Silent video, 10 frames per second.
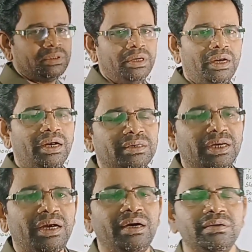and
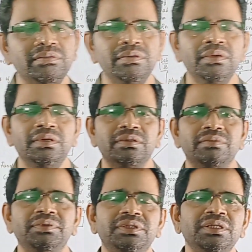how the
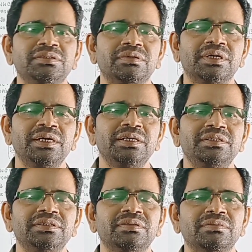business
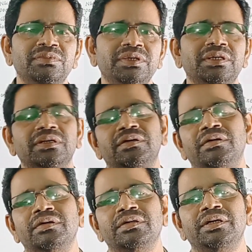organization will,
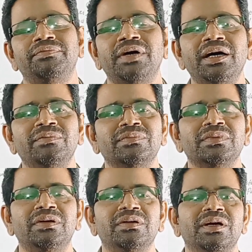or a firm
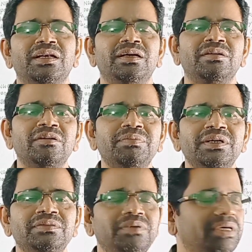or an enterprise
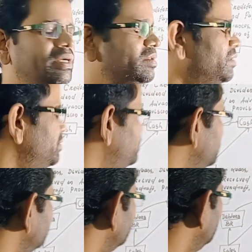will get the
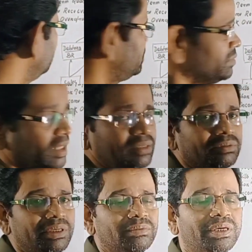revenue. So that's
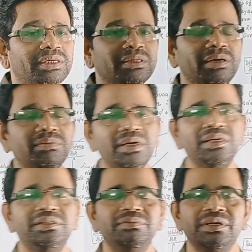why working capital
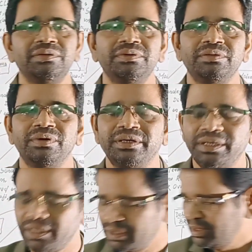is very
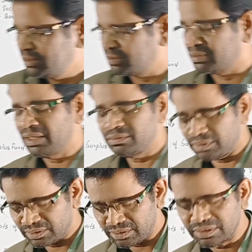vital. So that's
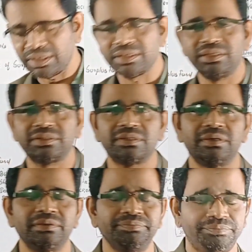why just like it's
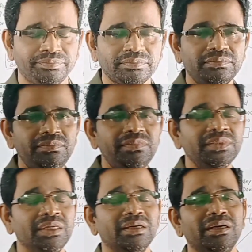the
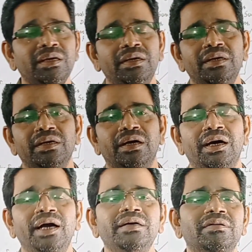
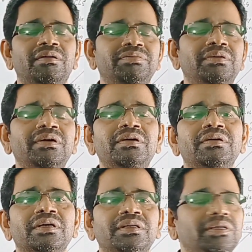heart of
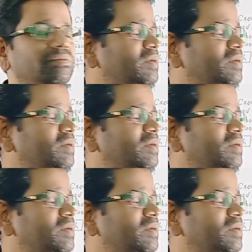a human